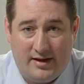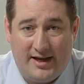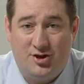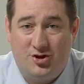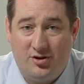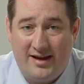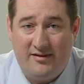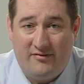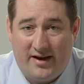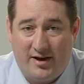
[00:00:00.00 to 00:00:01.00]
It should
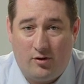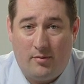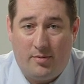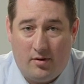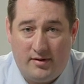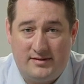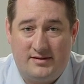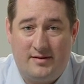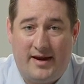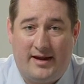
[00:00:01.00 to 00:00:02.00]
invite your opponents
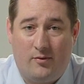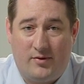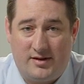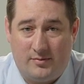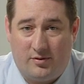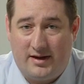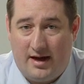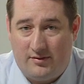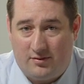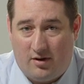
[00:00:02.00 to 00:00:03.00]
to make a reasonable
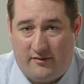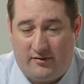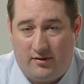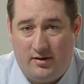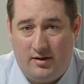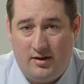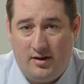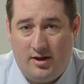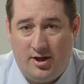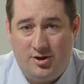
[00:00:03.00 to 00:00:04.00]
counteroffer.
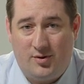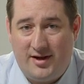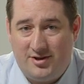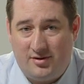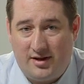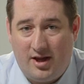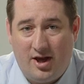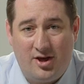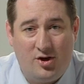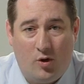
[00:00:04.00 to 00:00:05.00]
Traditionally,
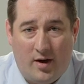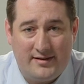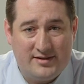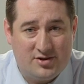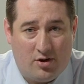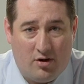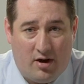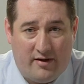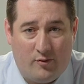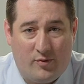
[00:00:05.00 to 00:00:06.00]
you don't want to start
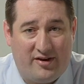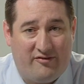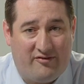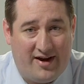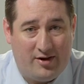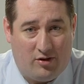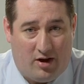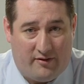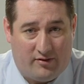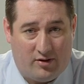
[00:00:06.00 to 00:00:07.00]
off with a final
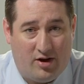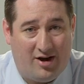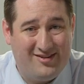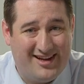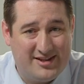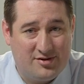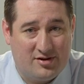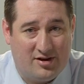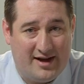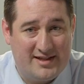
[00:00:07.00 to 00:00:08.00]
offer unless your
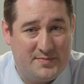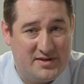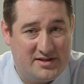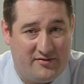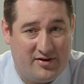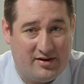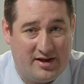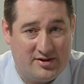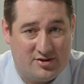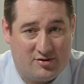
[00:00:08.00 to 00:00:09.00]
client
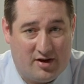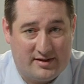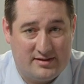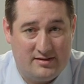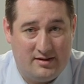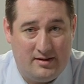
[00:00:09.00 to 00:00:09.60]
specifically instructs.